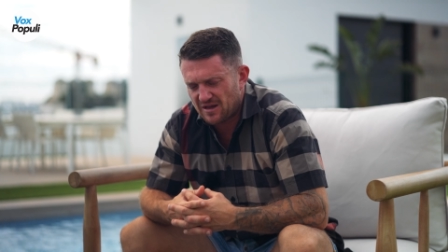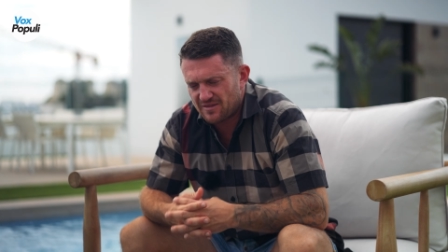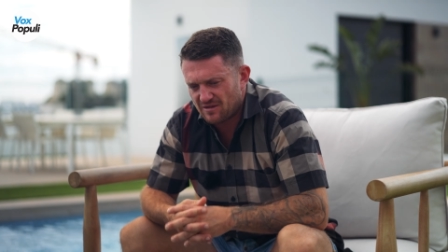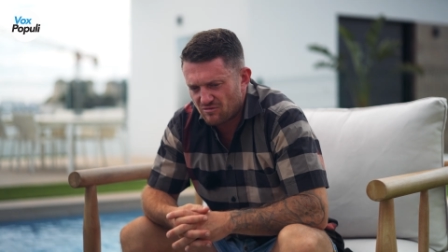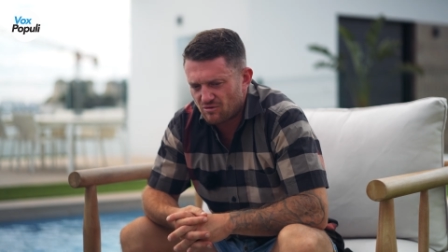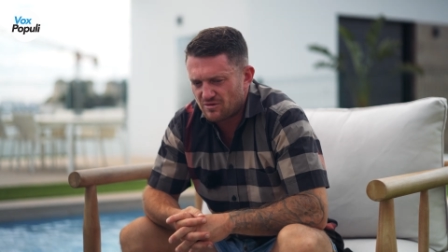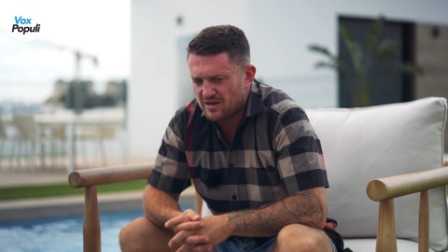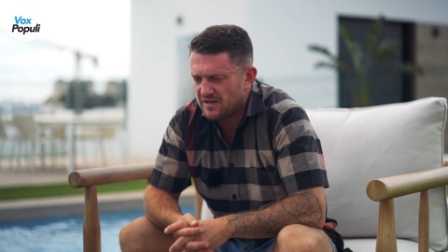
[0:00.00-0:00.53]
and
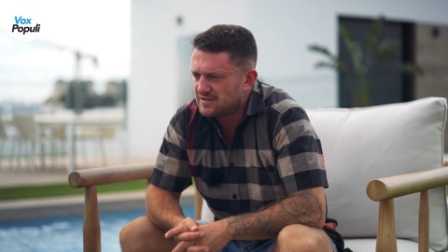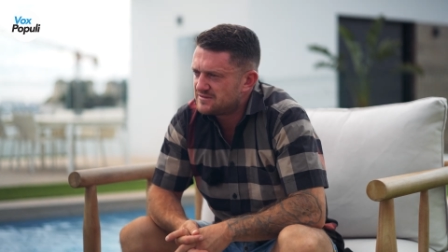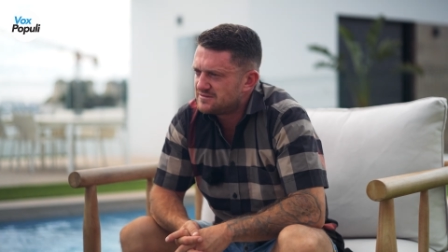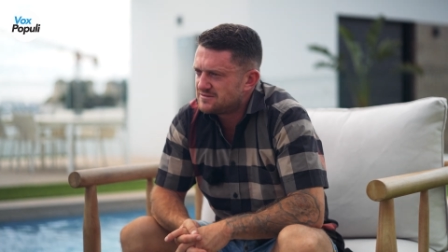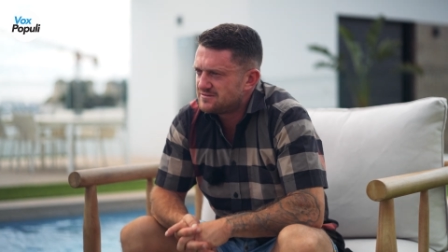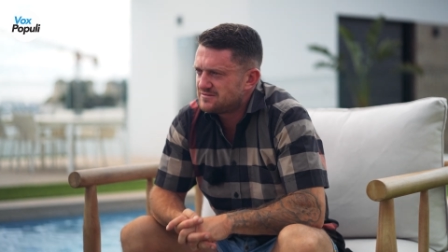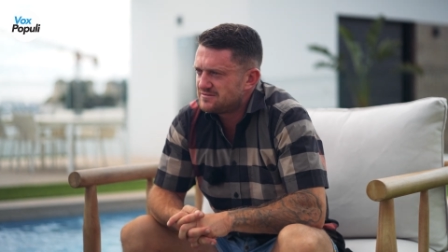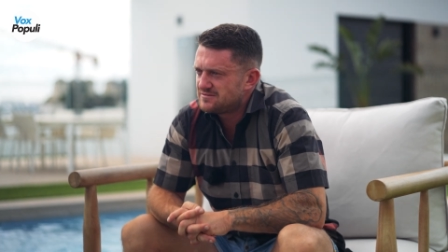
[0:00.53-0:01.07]
they're all there.
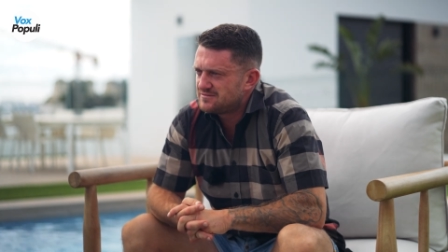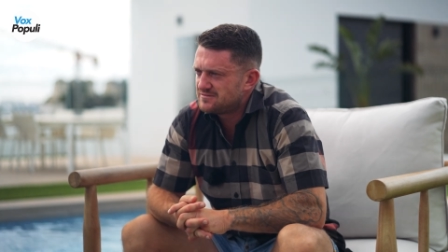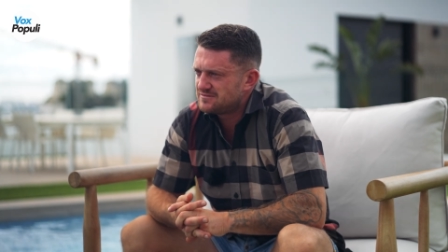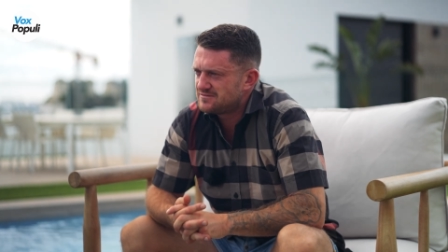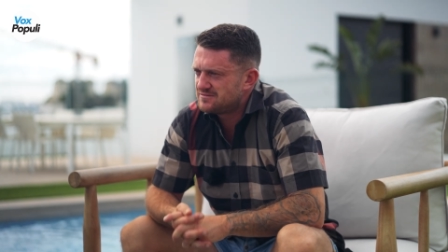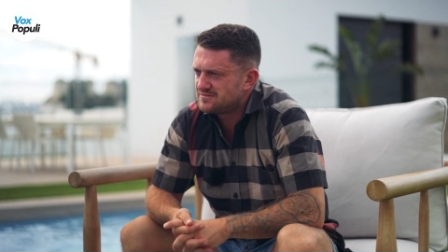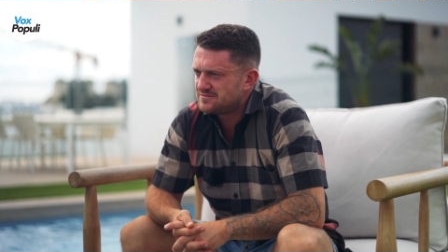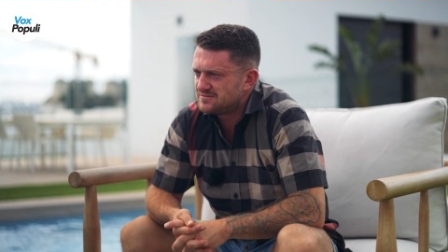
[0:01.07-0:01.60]

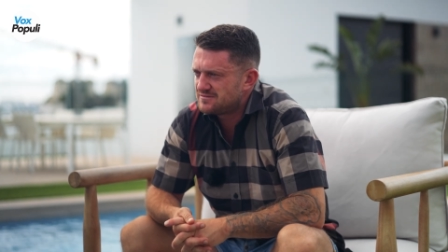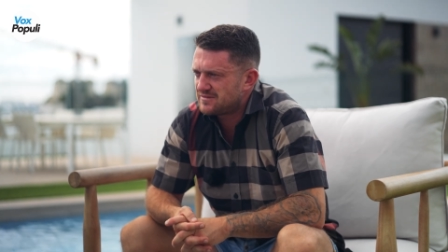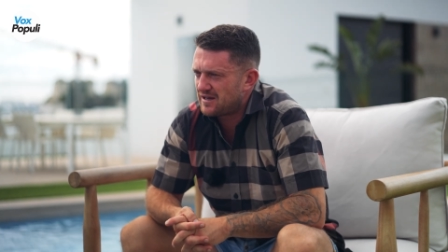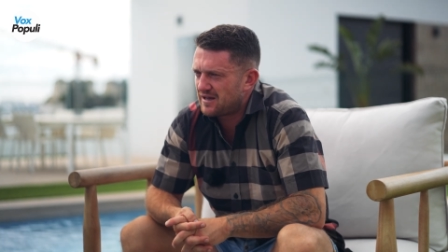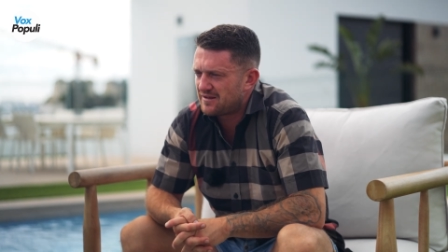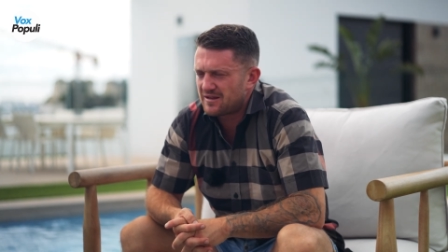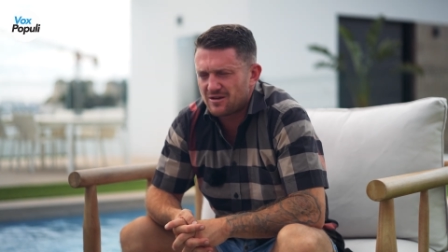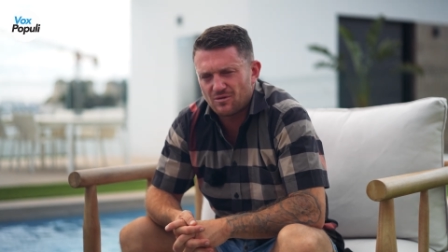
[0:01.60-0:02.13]

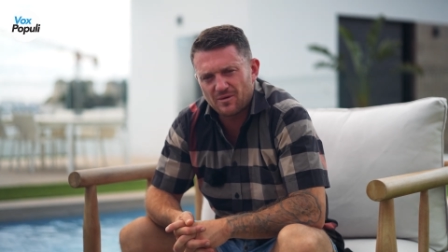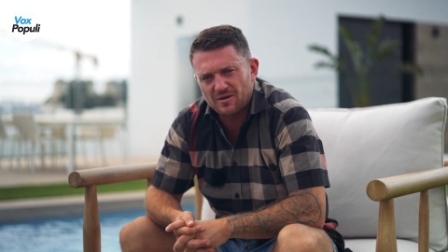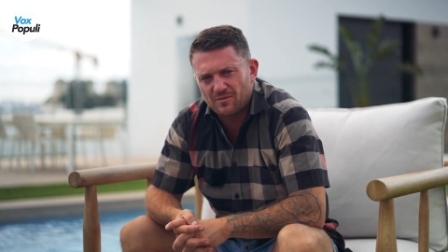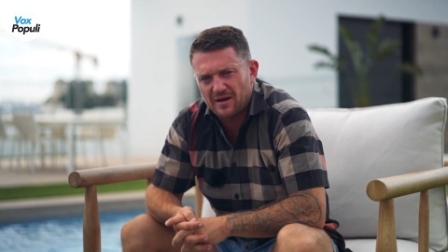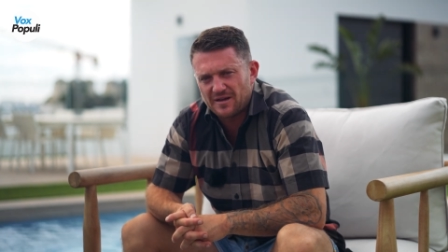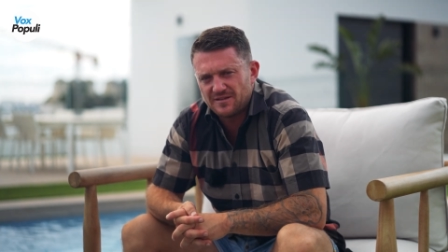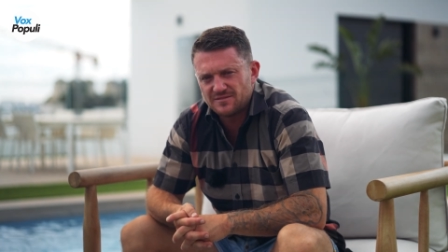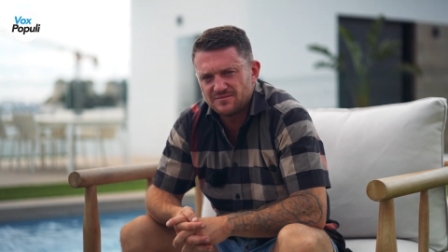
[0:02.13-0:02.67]
And they all went
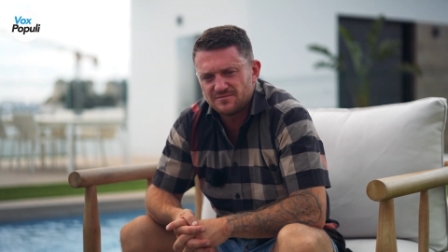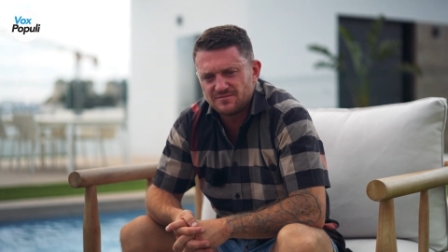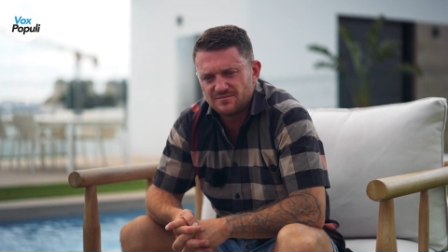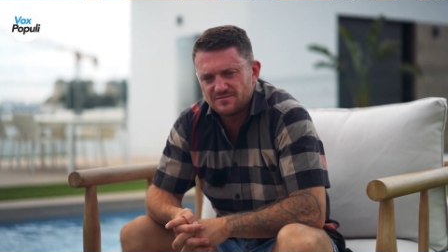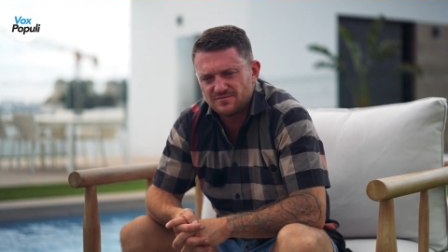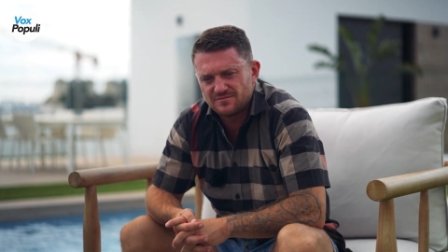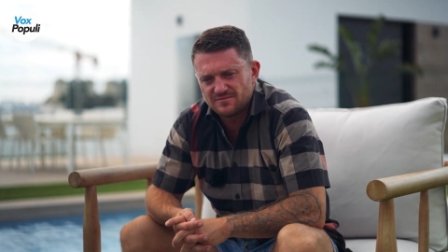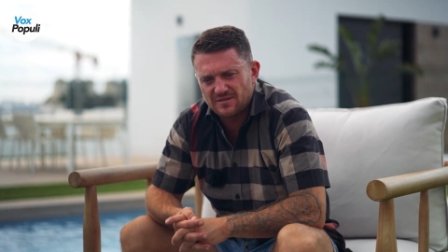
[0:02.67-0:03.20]
away
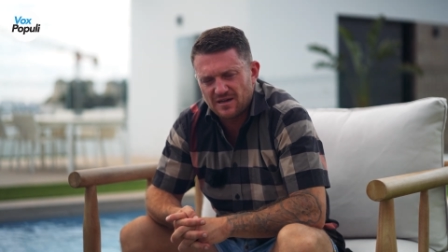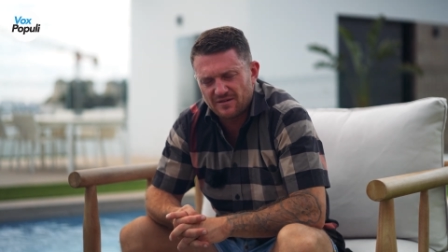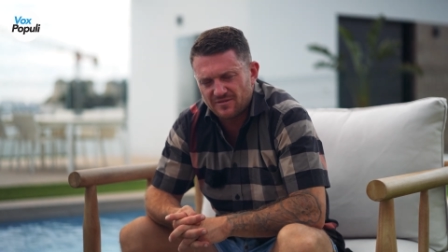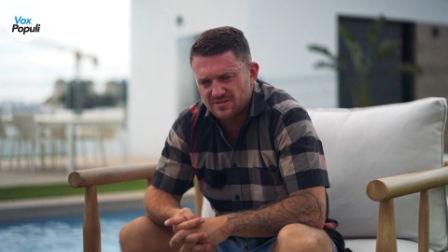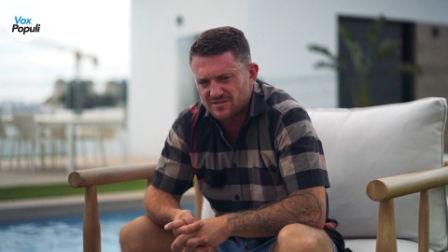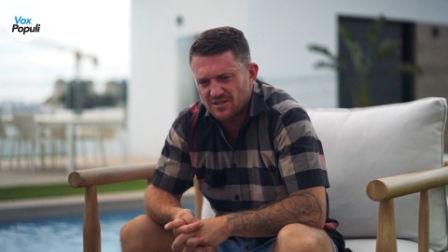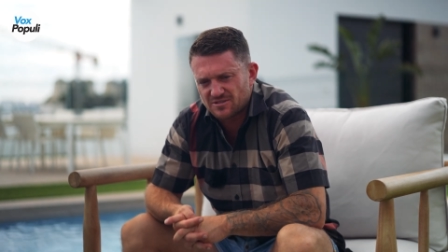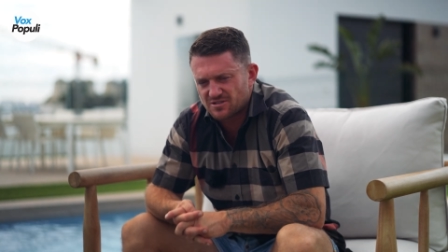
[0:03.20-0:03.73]

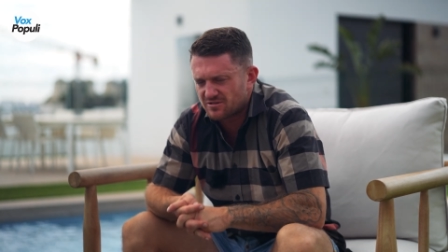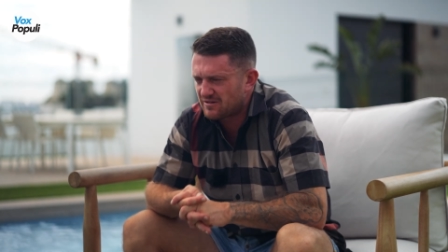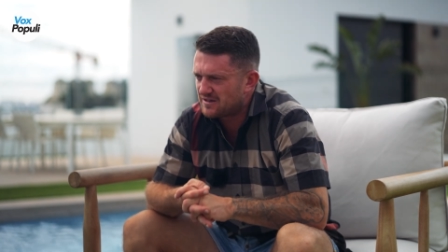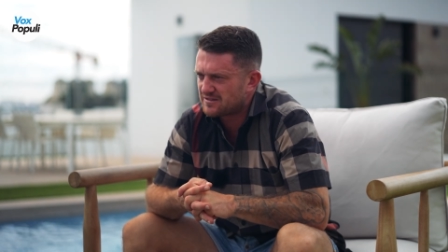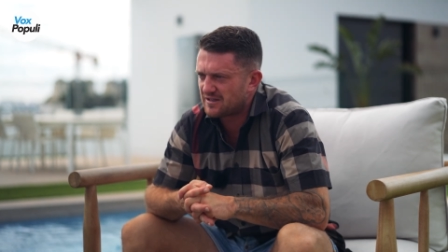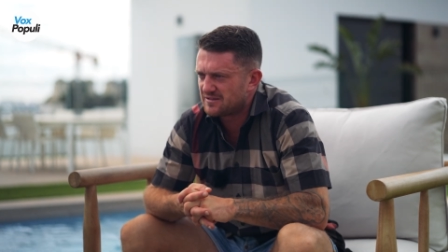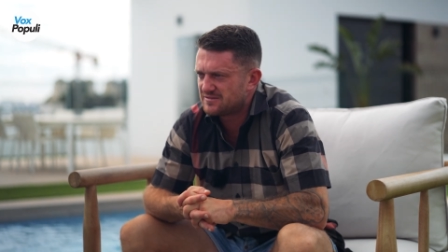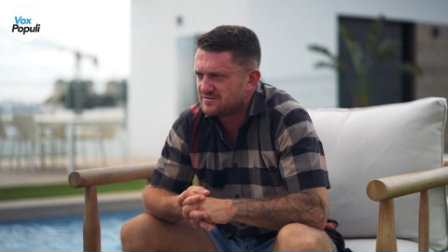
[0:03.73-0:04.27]
having such a
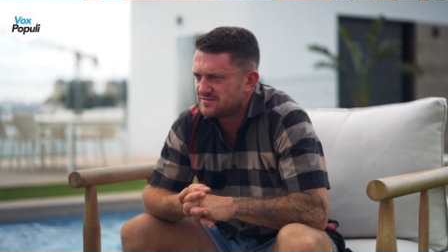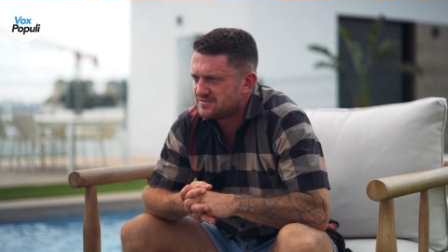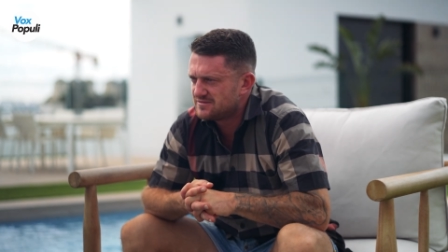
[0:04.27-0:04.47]
great day.